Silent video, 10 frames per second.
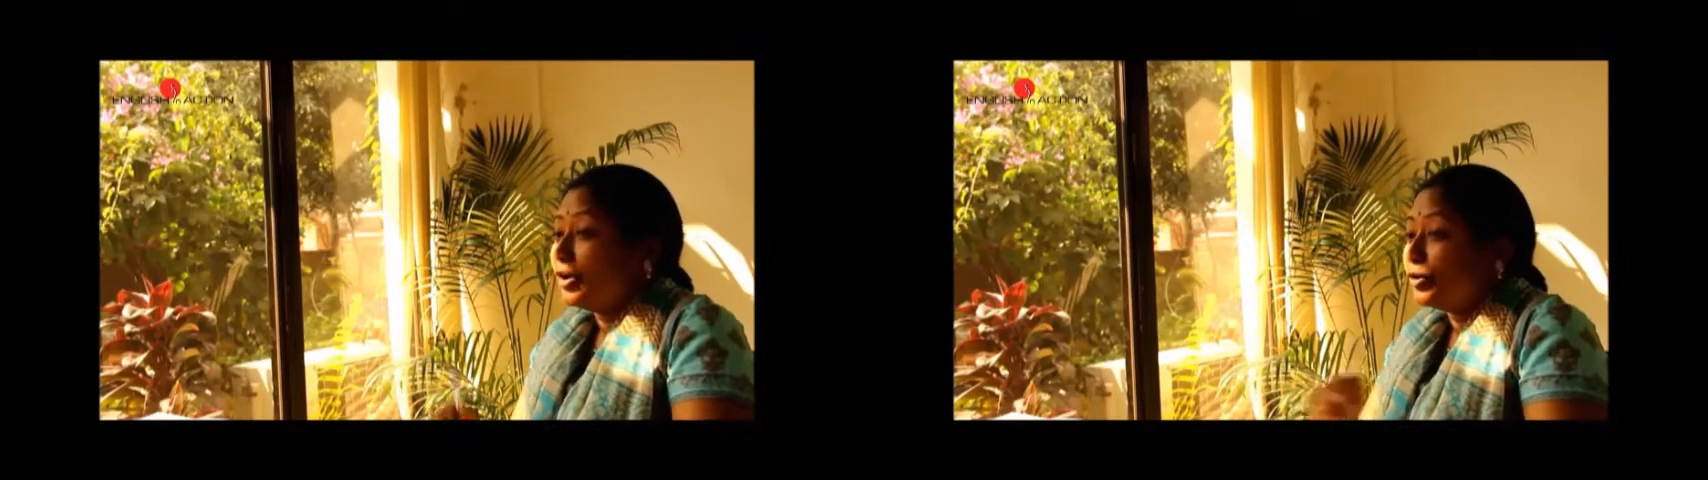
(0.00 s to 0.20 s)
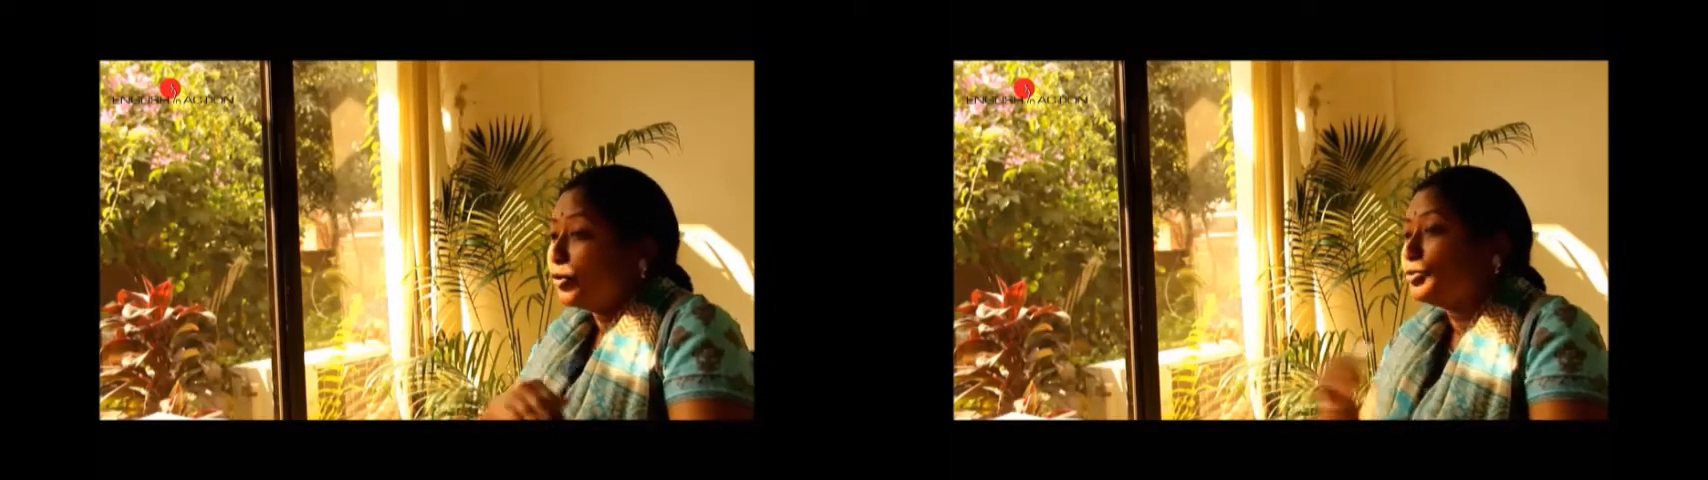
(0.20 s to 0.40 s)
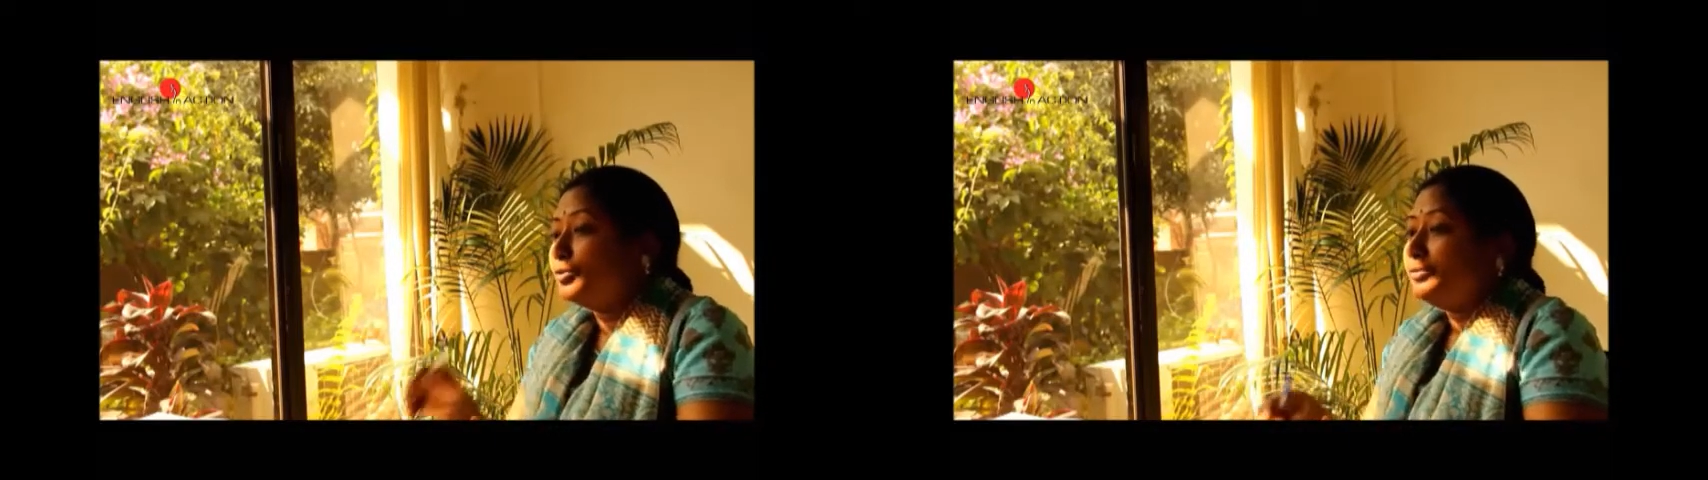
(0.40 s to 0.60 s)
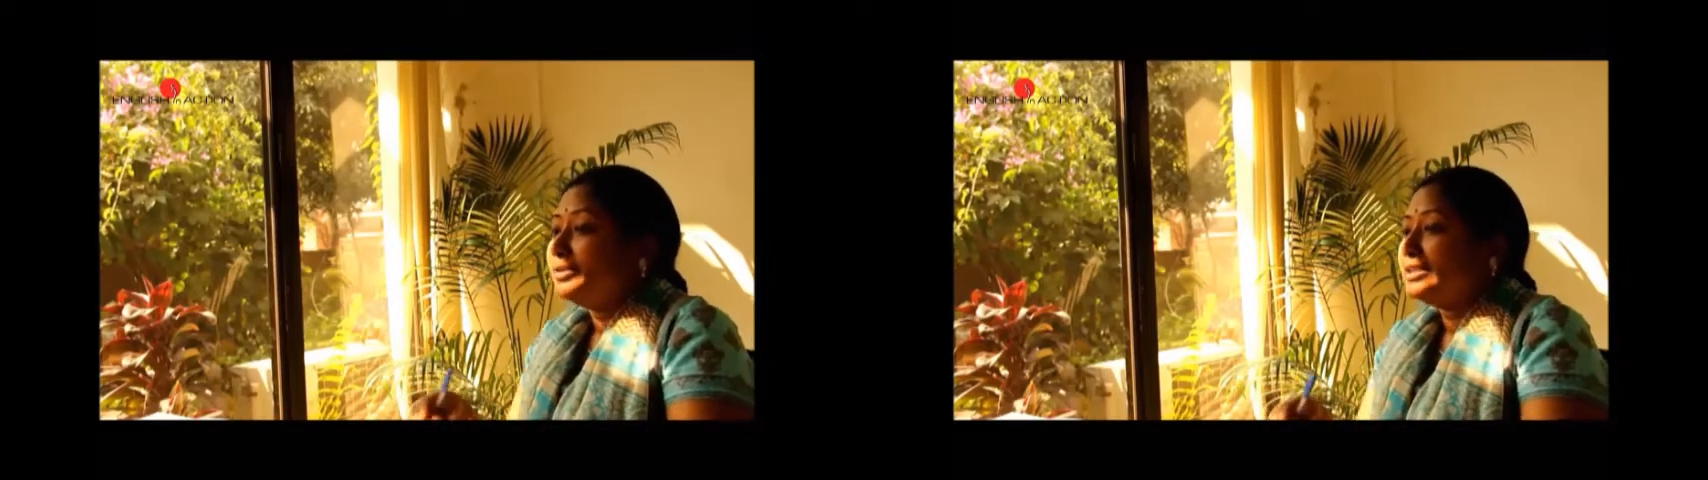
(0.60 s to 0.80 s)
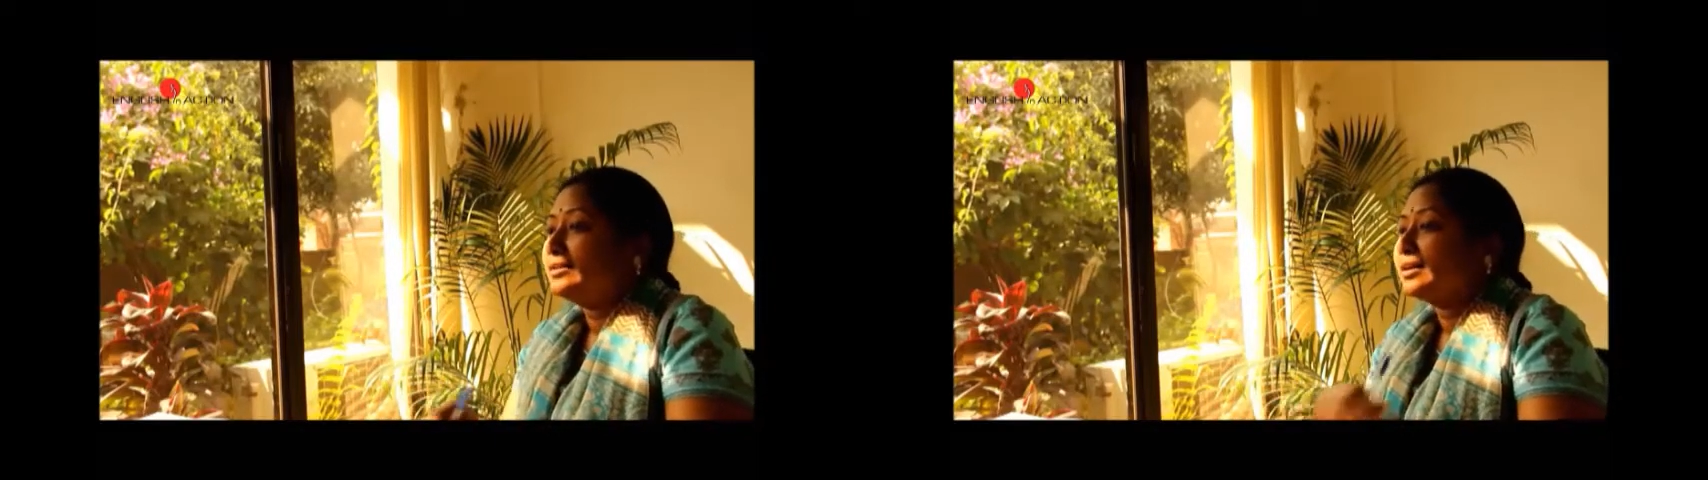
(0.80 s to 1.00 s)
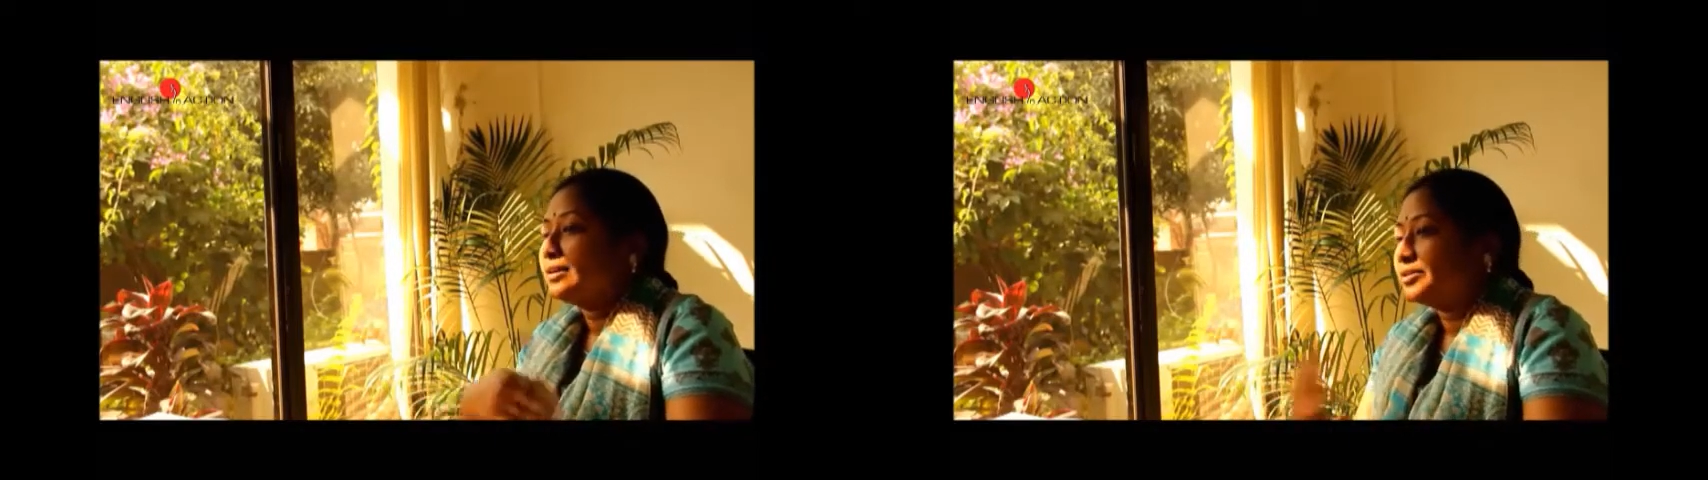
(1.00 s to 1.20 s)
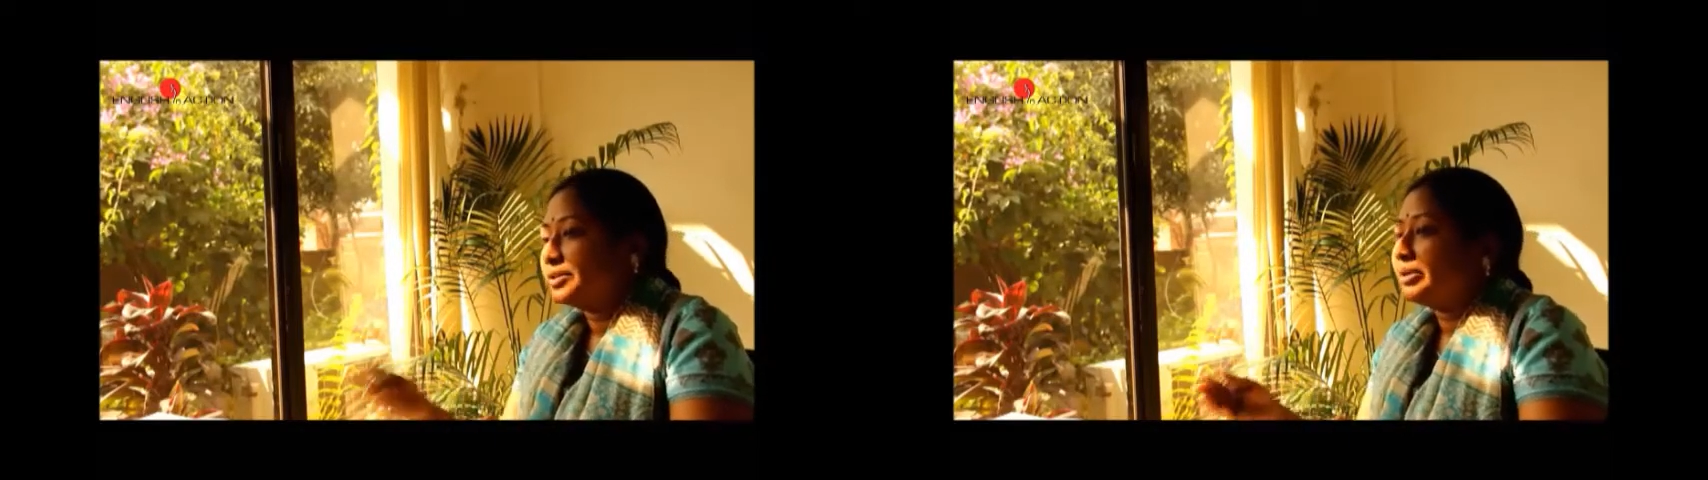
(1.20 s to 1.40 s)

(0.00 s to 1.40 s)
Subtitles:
not only within the country